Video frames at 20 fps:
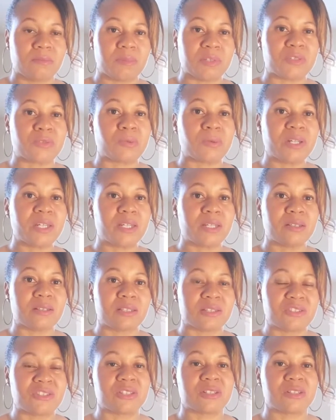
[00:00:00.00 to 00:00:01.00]

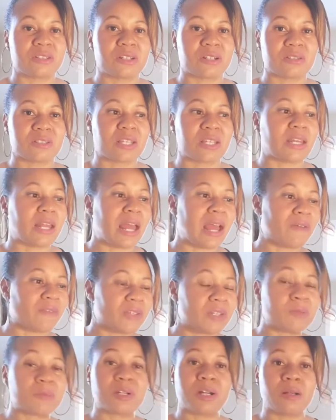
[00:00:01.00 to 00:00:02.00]
between the genders and
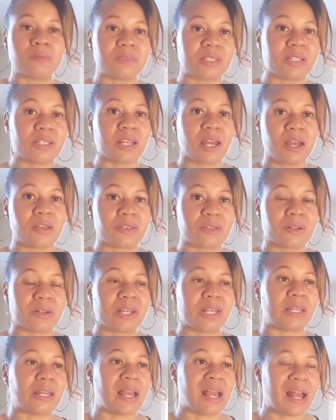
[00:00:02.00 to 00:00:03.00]
having them come together
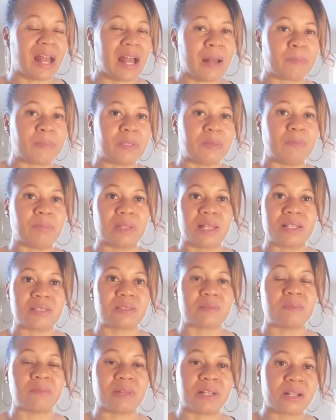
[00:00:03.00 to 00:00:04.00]
in happy,
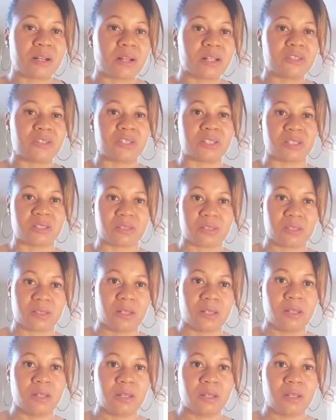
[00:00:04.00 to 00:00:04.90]
blessed marriages.